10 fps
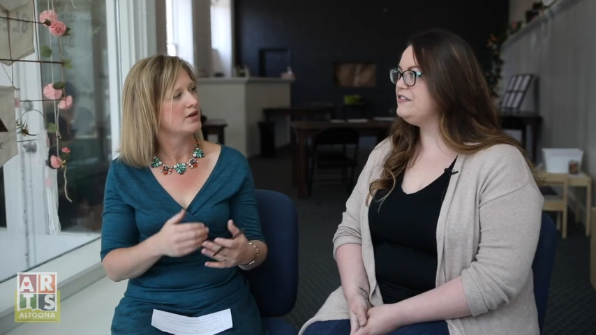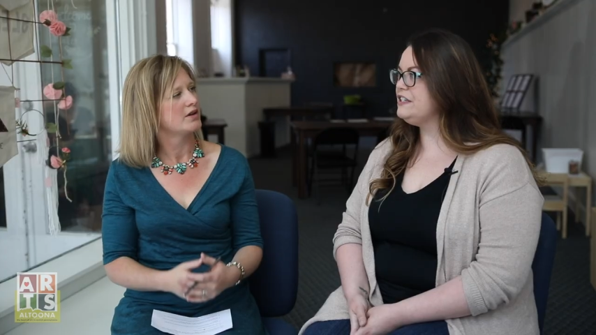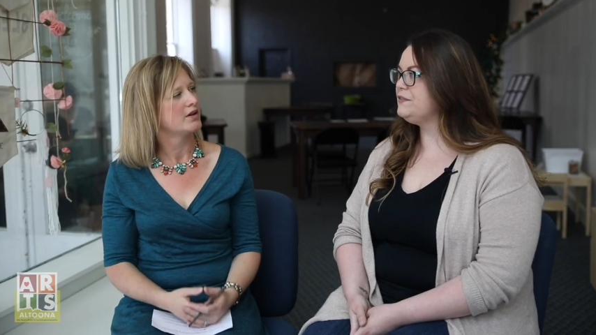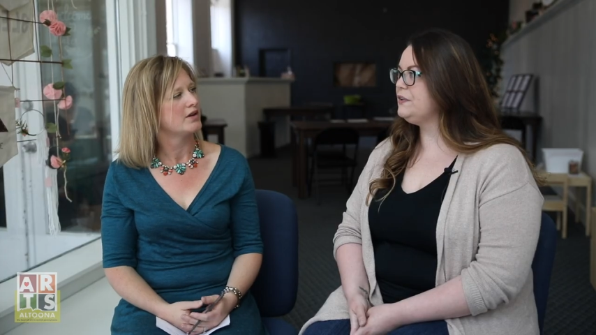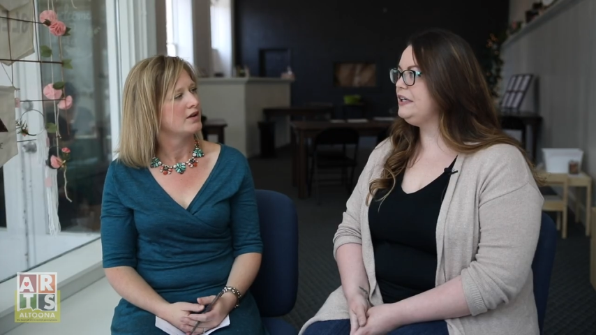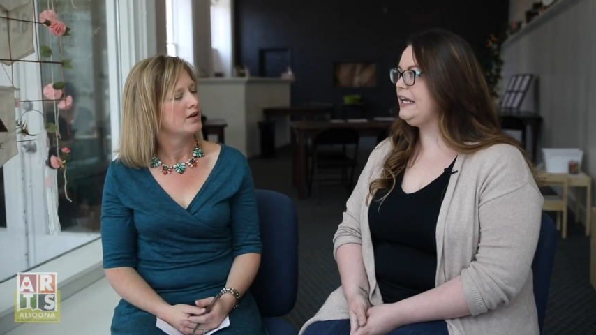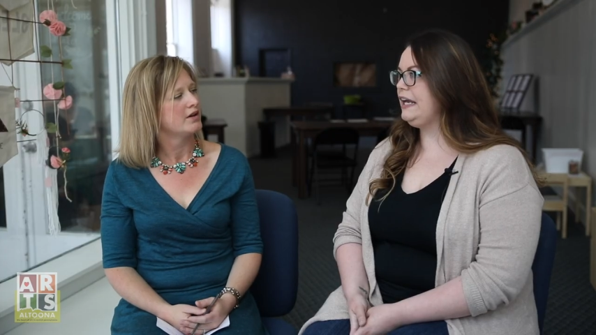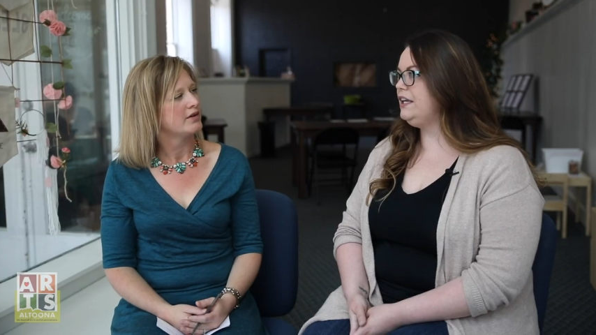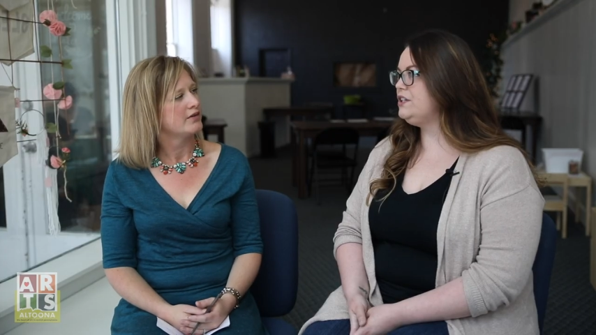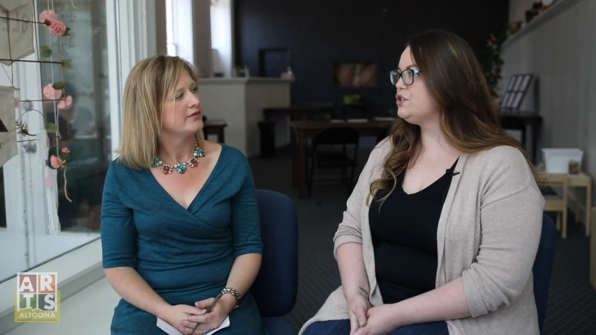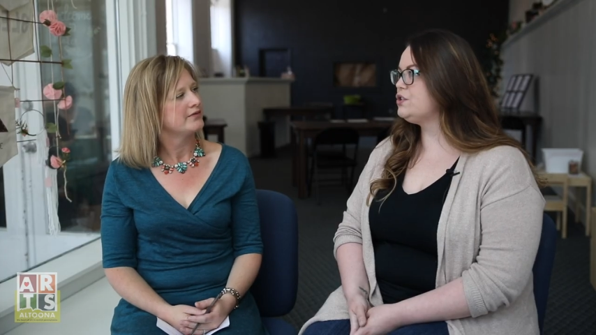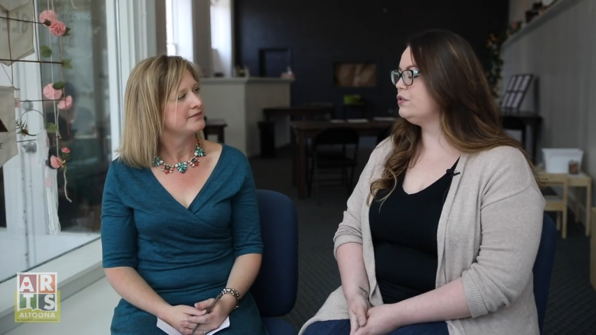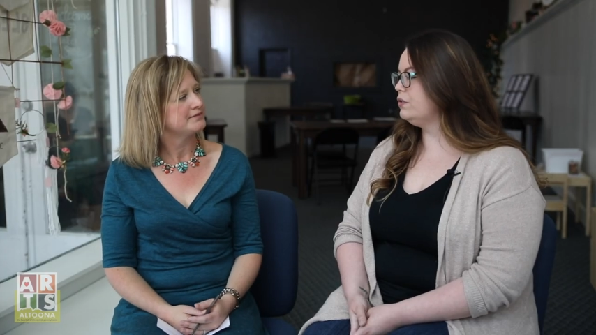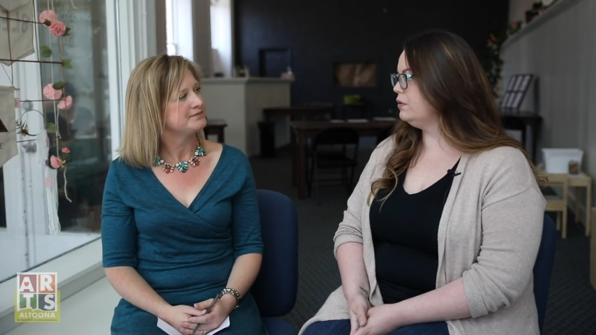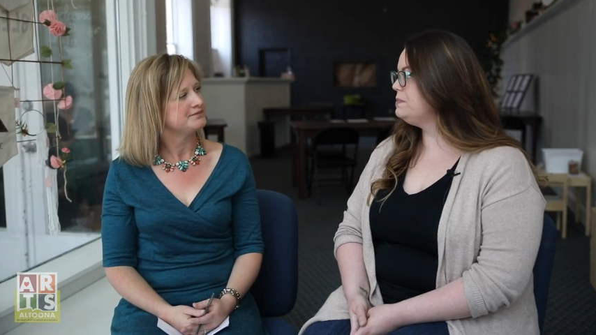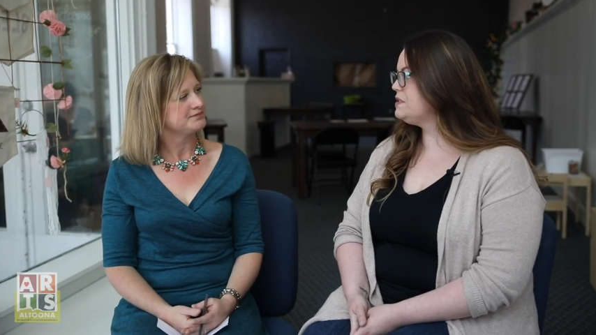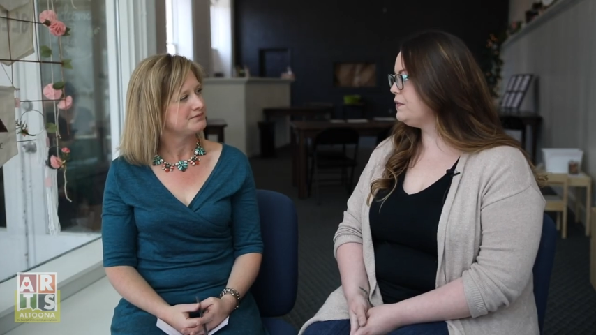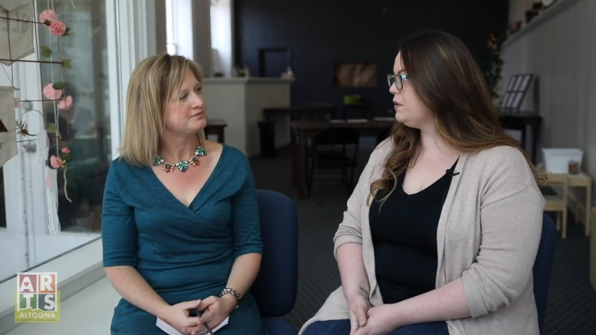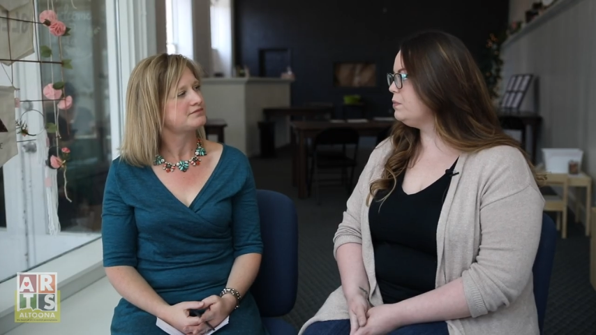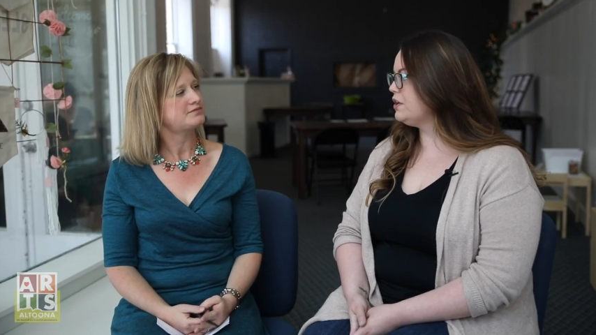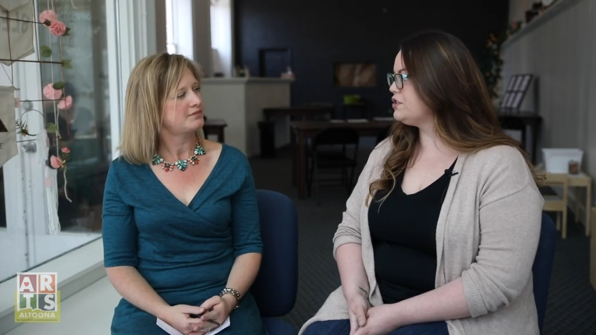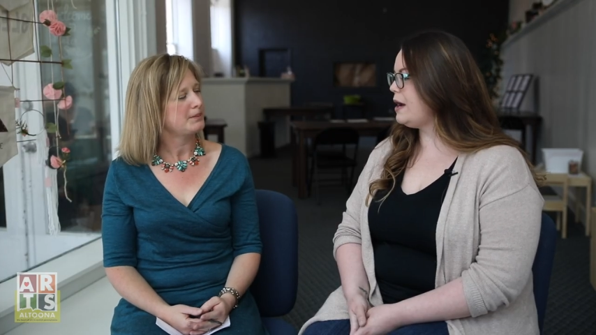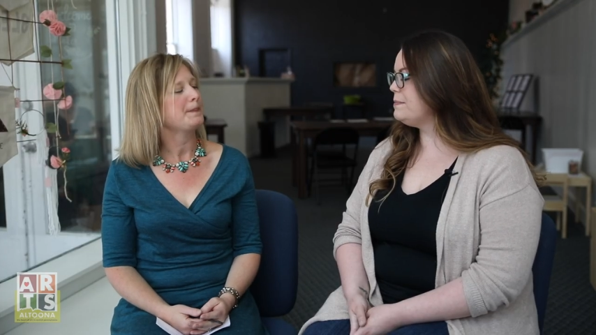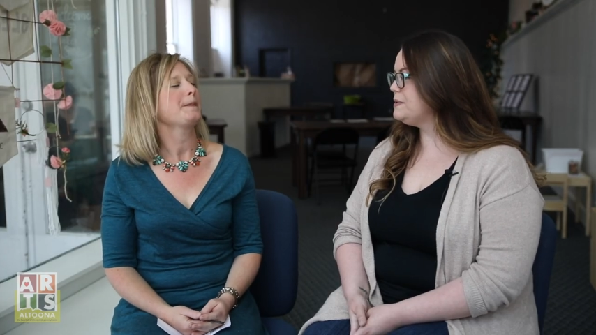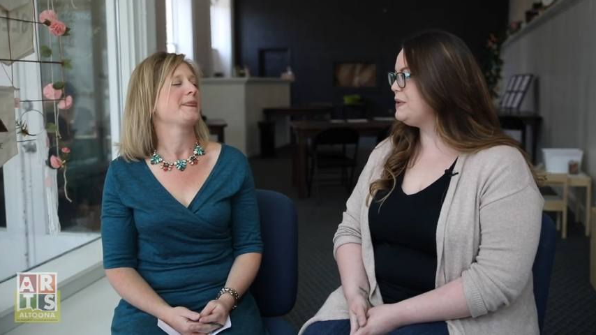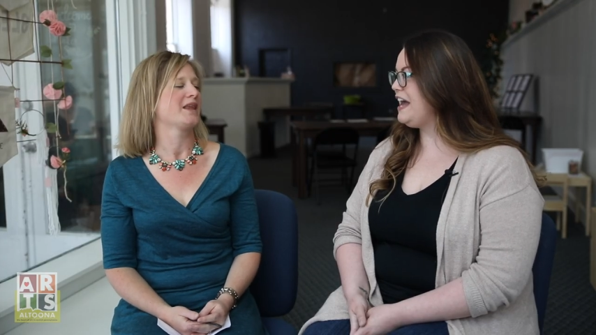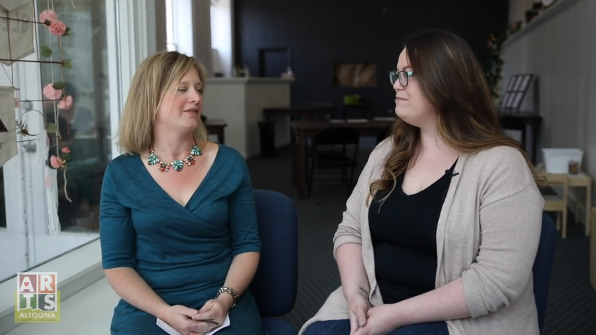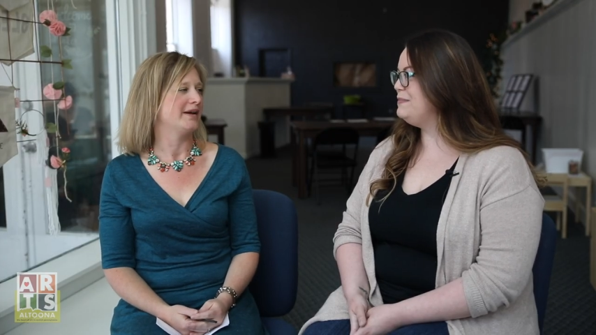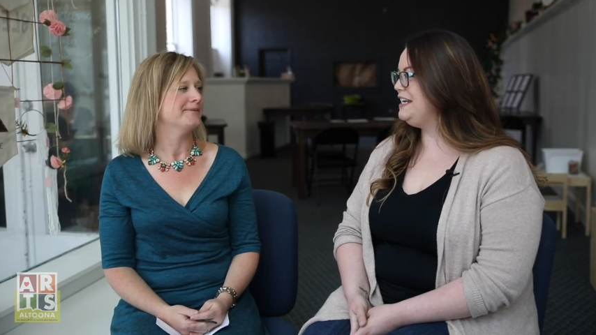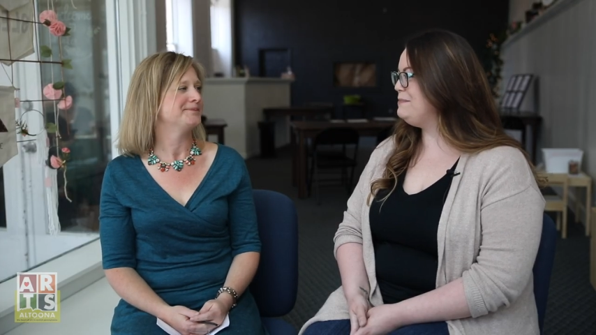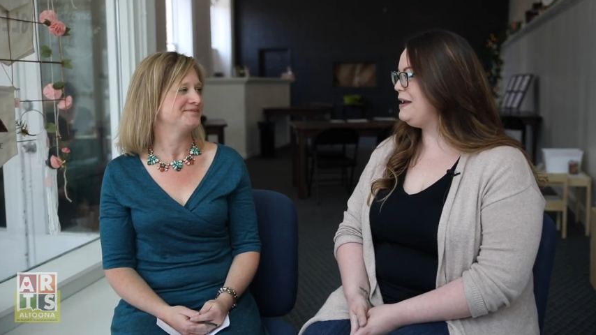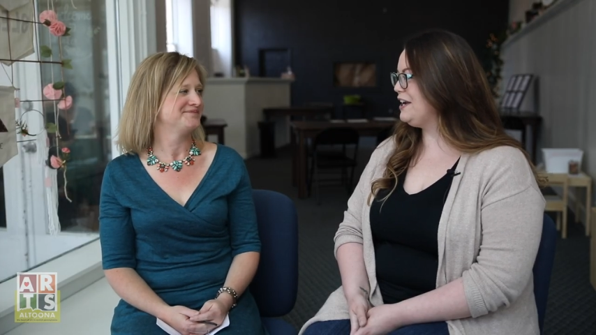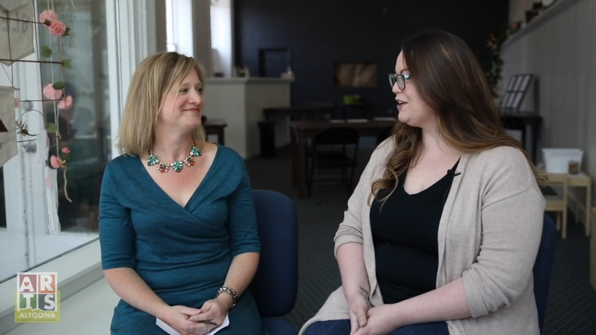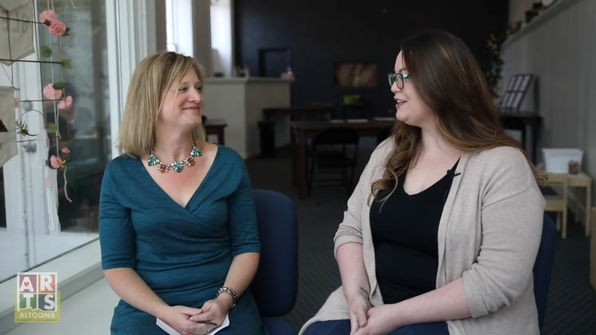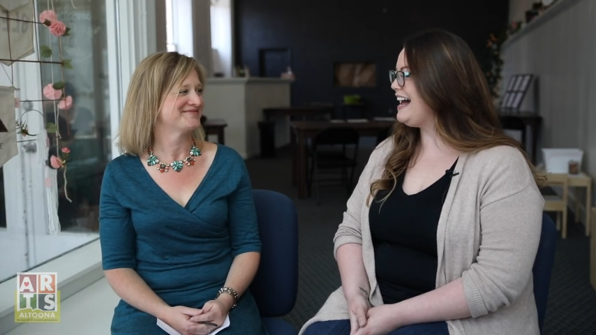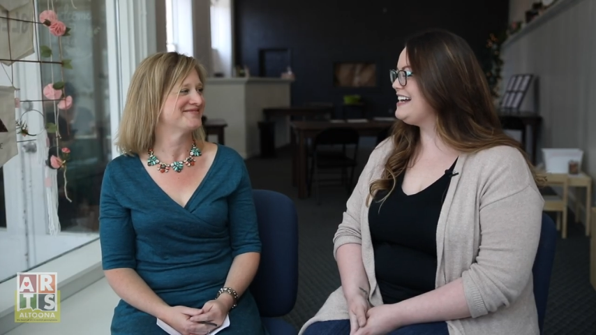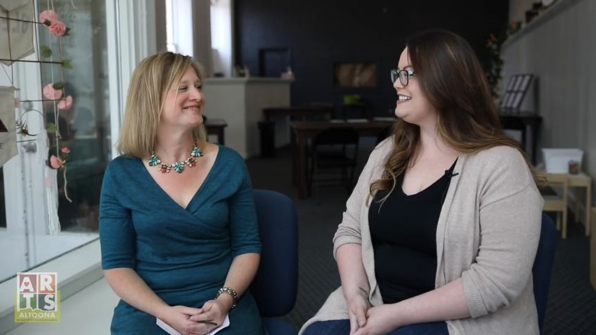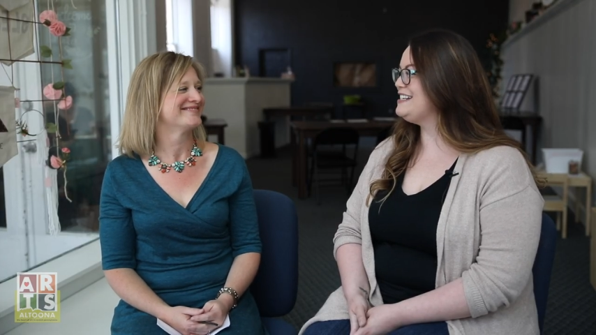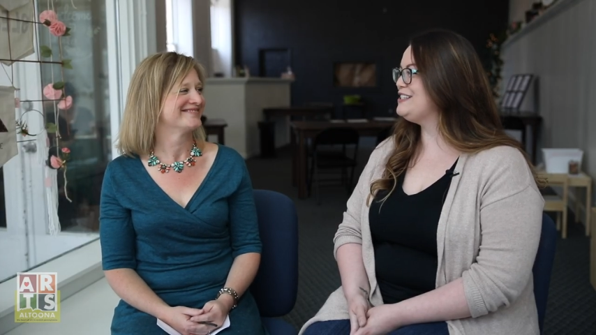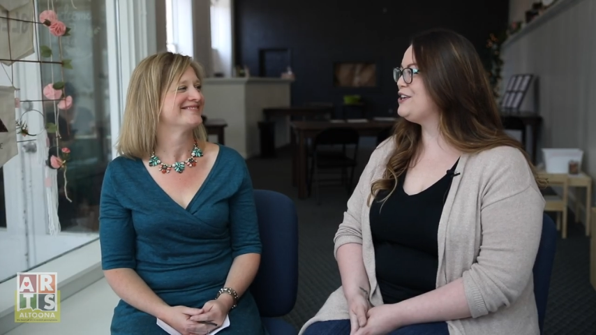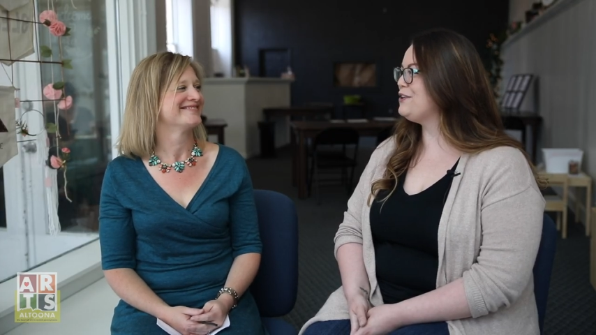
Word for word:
Speaker 1: have different age groups for the workshops. We have mini maker classes